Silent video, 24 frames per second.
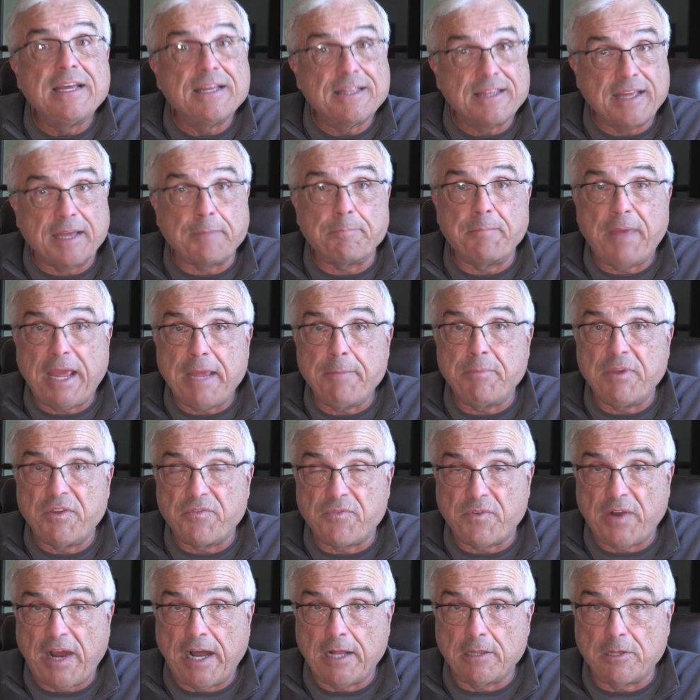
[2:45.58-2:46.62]
That may be
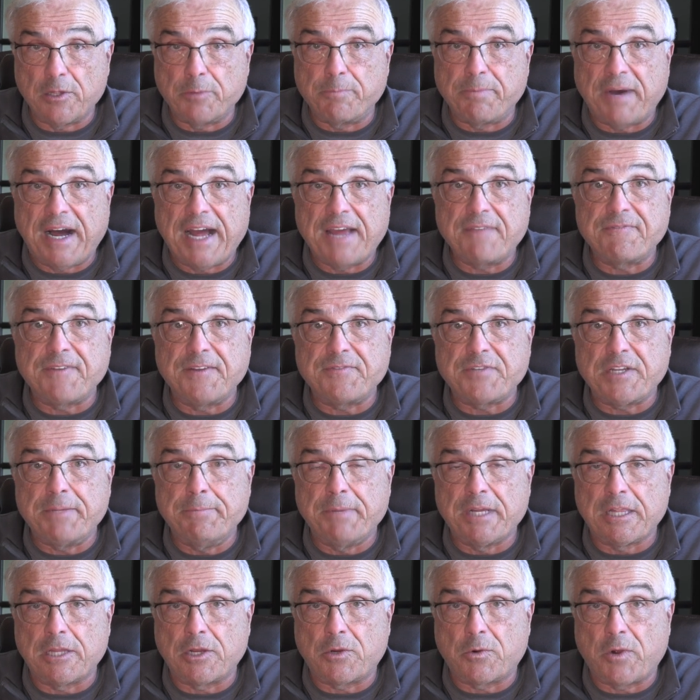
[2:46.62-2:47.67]
followed by 50
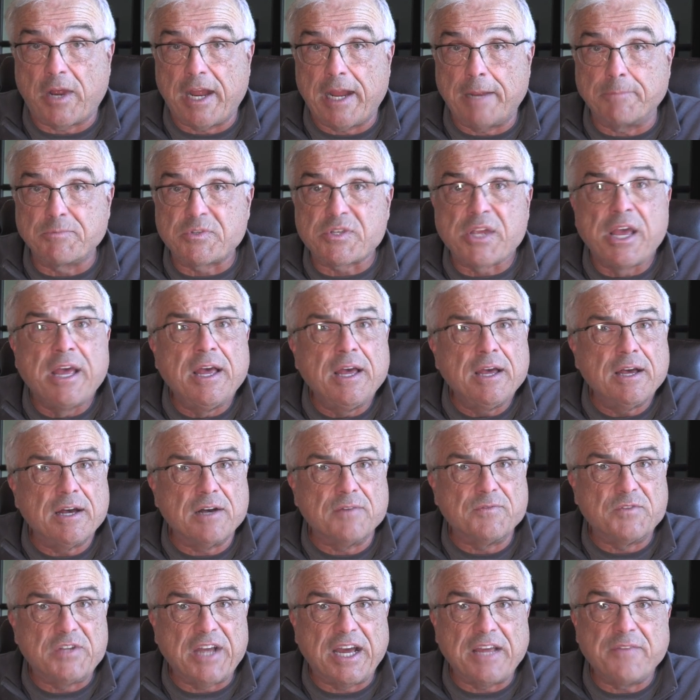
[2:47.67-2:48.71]
milligrams
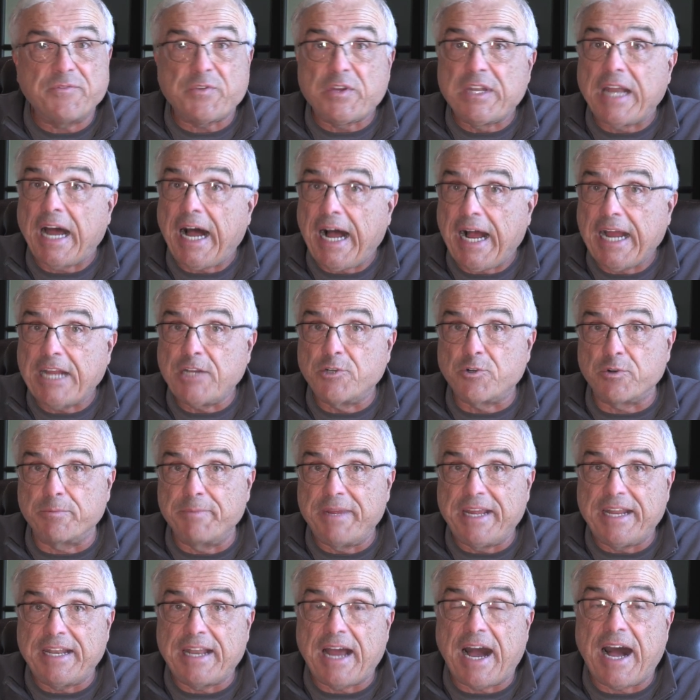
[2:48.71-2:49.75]
of
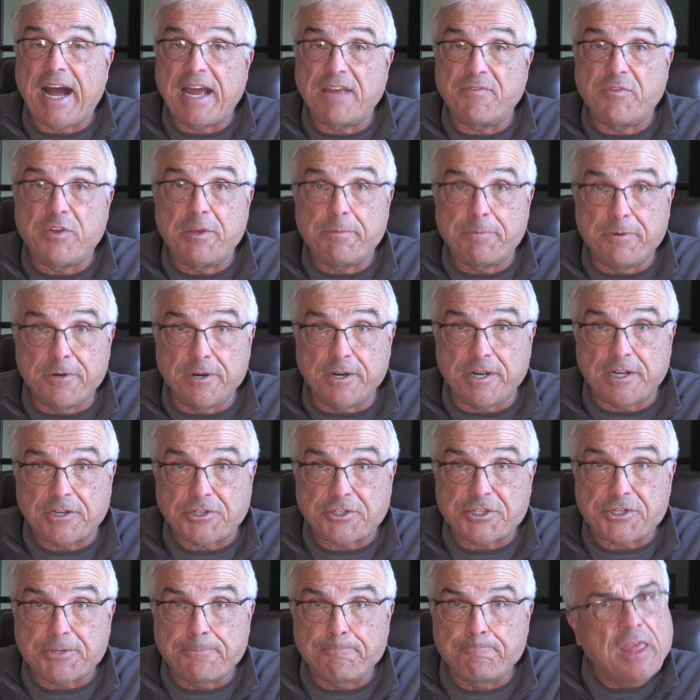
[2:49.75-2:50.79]
diphenhydramine IV
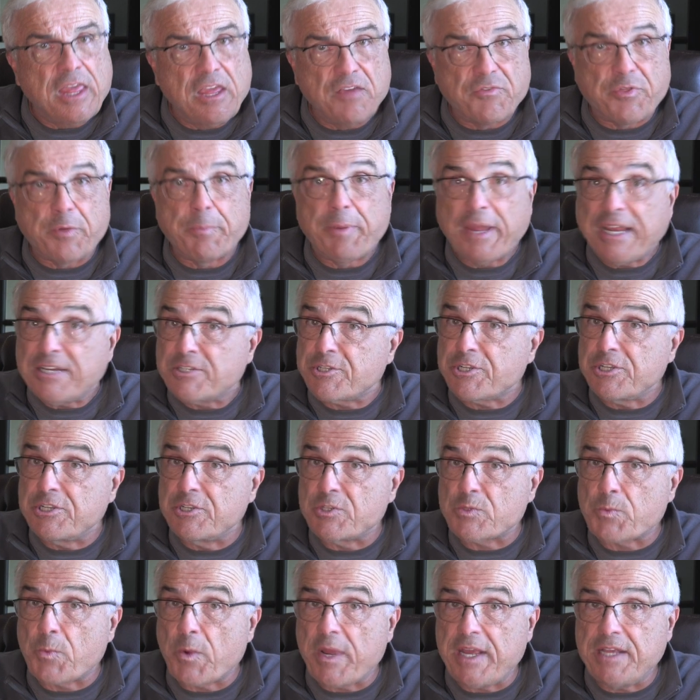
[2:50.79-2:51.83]
push. If the patient
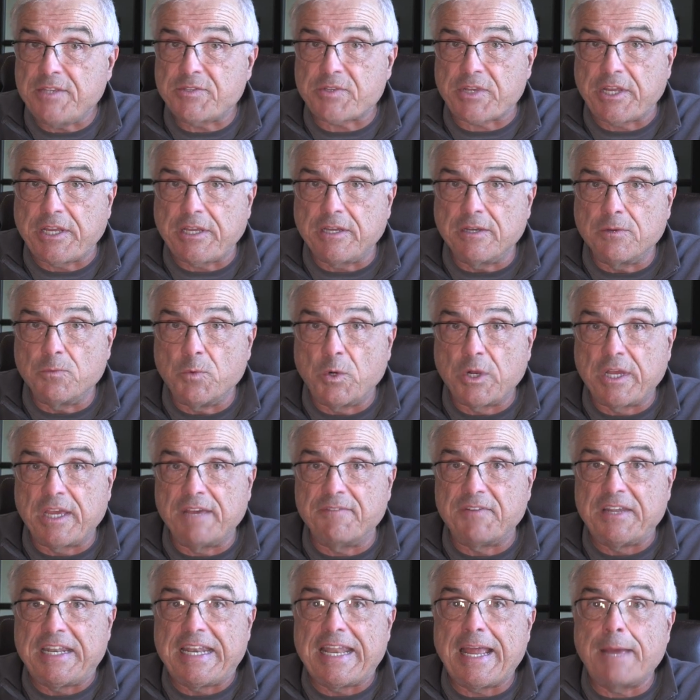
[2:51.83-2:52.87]
is wheezing, we'll
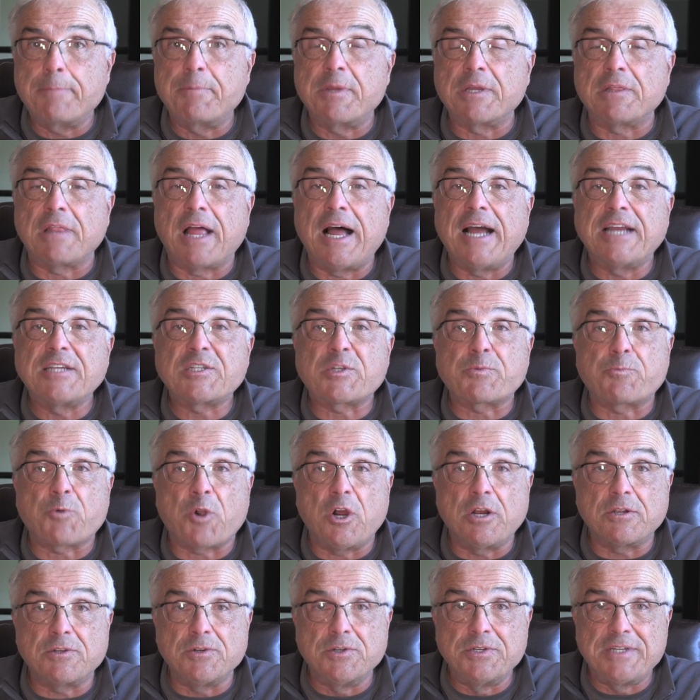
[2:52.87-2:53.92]
give a nebulized
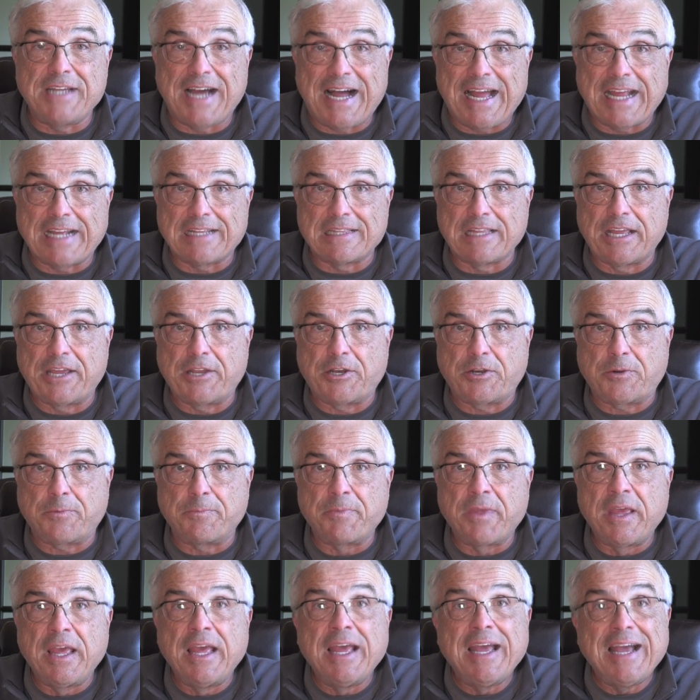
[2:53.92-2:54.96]
bronchodilator.
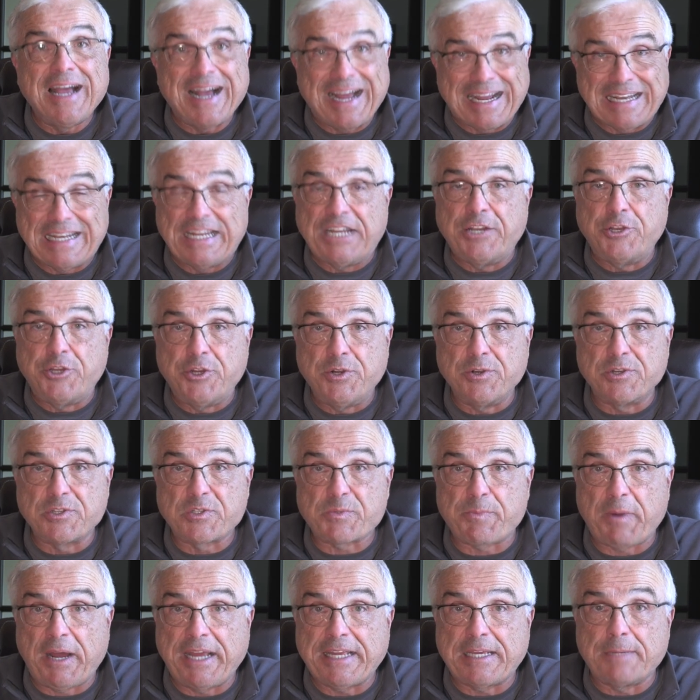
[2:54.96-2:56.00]
I need you to
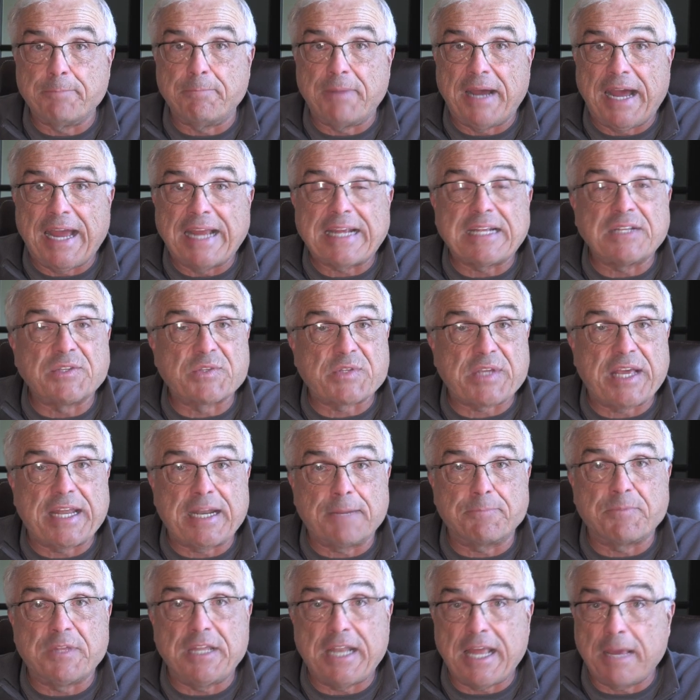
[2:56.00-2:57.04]
spike a bag and set
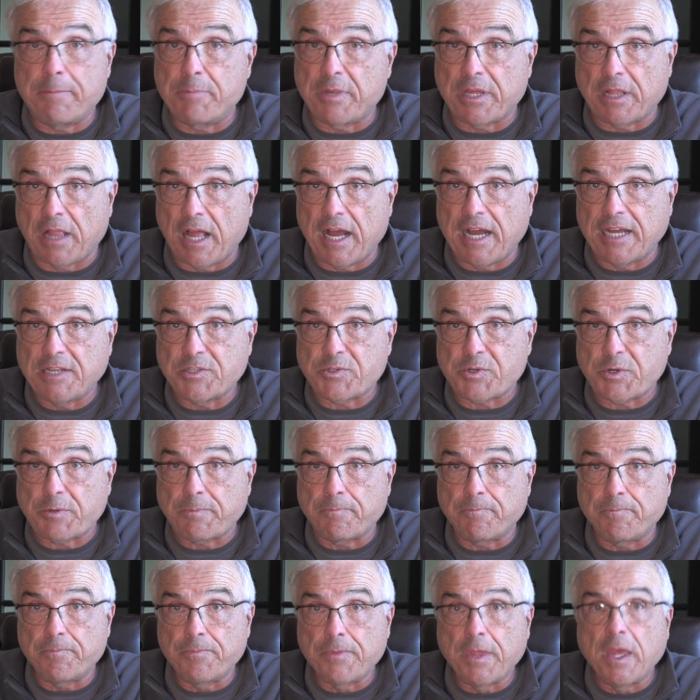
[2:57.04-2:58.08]
up the nebulizer.
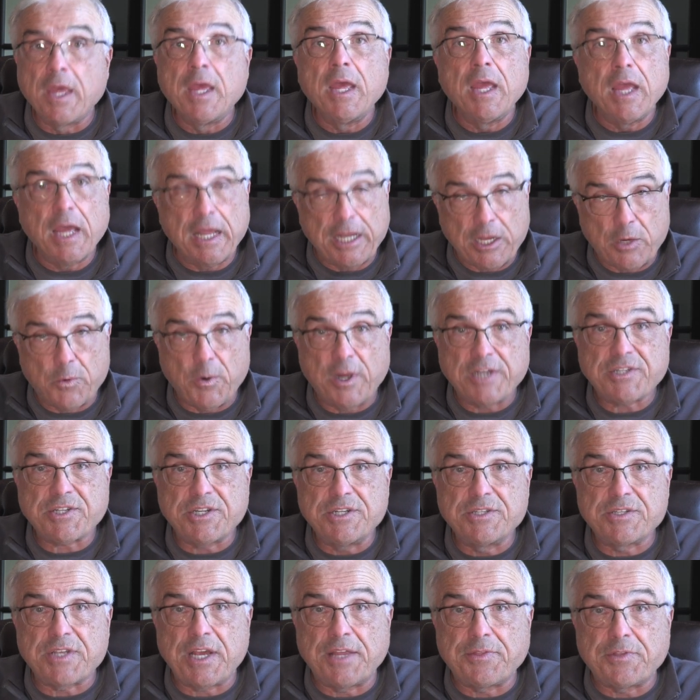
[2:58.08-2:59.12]
Any
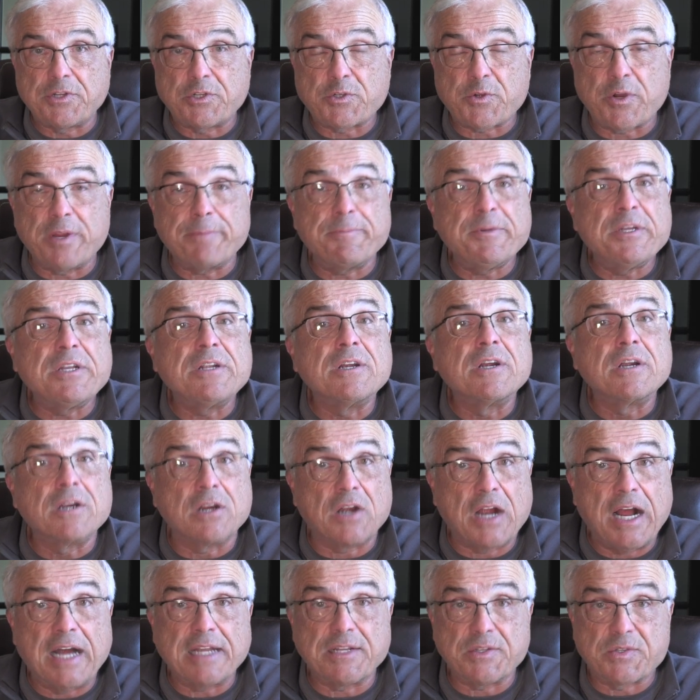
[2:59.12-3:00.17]
questions on the treatment
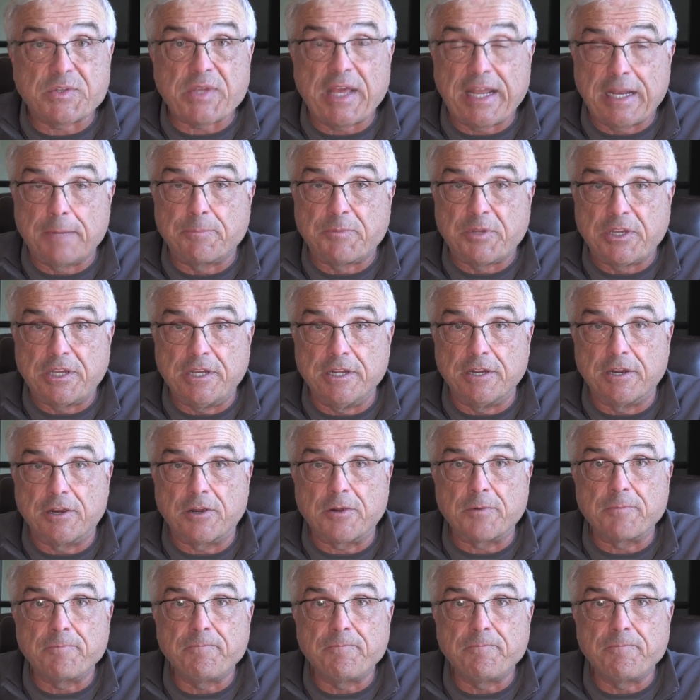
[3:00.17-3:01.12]
or how to set up the gear?